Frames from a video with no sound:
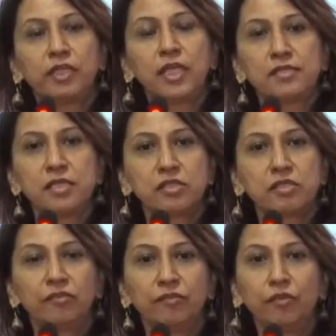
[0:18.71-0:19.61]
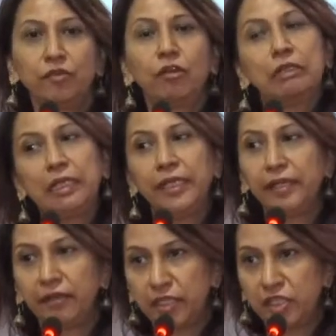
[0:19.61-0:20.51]
organization called
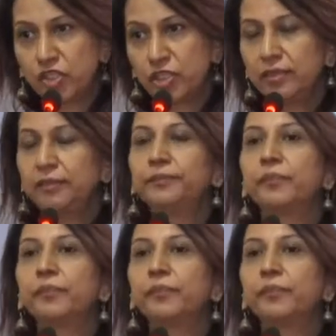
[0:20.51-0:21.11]
Clean Air Asia.